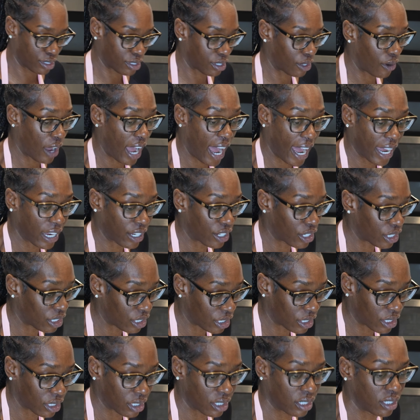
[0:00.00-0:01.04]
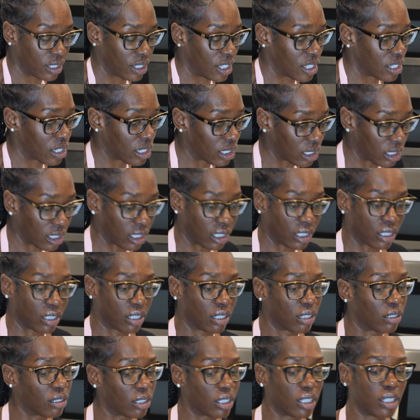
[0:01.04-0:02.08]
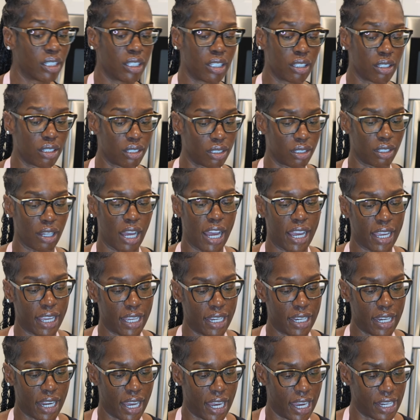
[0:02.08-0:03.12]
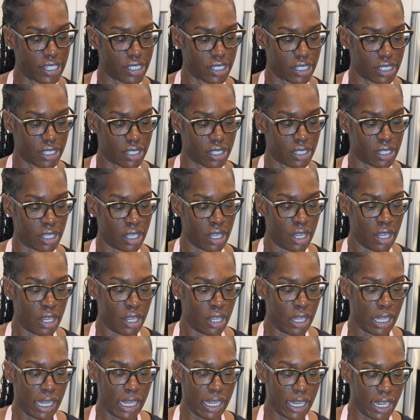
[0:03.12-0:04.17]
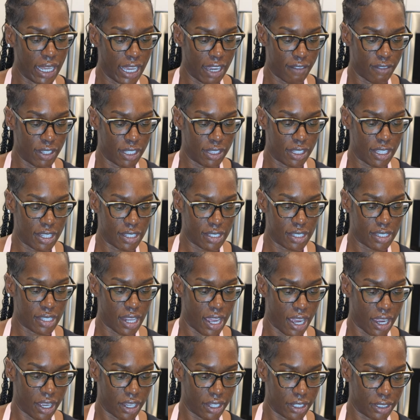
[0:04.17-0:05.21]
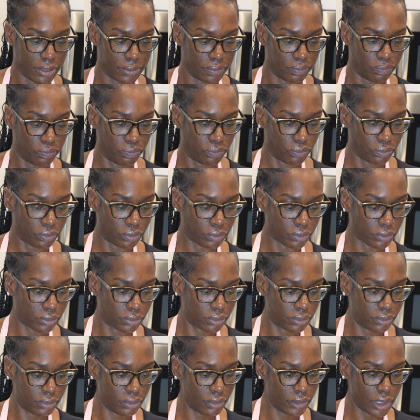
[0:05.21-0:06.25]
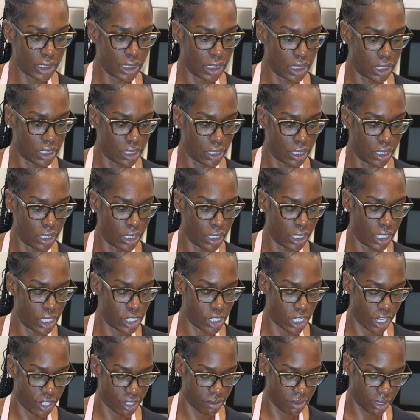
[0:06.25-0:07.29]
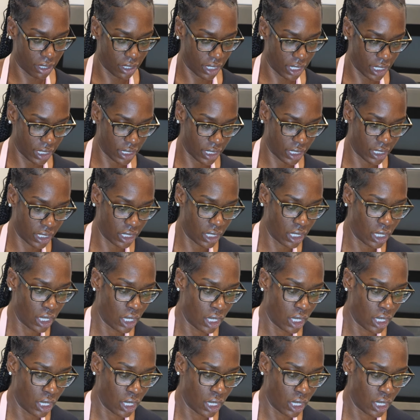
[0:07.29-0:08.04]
So I cook and clean, clean and cook. I cannot just let everything stack up oh, it drives me crazy.